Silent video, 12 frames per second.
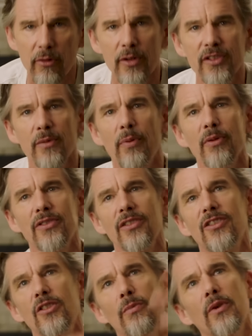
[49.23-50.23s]
Whereas opposed to
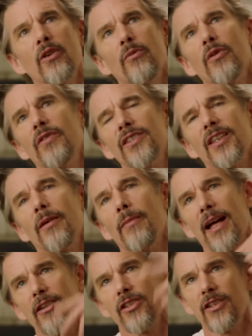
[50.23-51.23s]
superhero movies, they
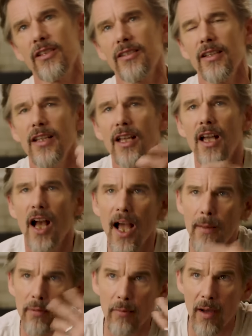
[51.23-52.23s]
imagine these
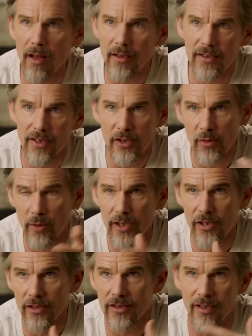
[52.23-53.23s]
hyperbolic
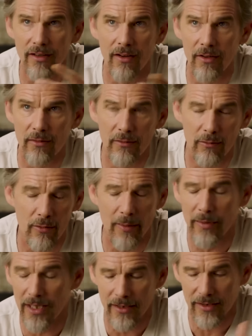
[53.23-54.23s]
situations that aren't
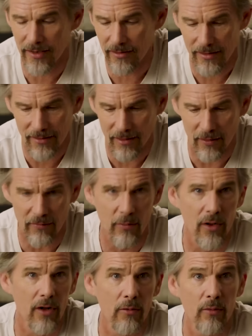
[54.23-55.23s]
reminiscent of what our